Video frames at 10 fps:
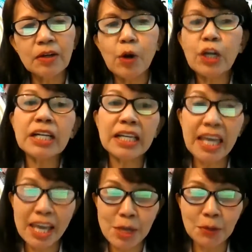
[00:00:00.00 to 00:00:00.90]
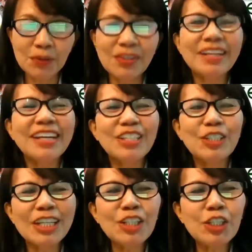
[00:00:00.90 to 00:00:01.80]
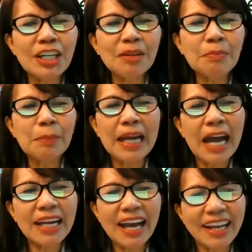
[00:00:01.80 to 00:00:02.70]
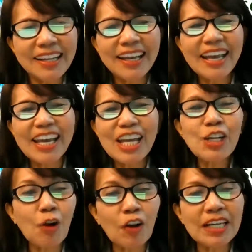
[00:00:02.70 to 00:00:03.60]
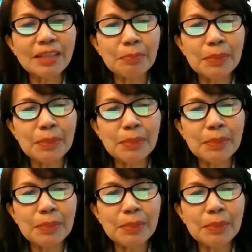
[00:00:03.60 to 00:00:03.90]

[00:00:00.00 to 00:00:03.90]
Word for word: or cacao, ginger, banana in coconut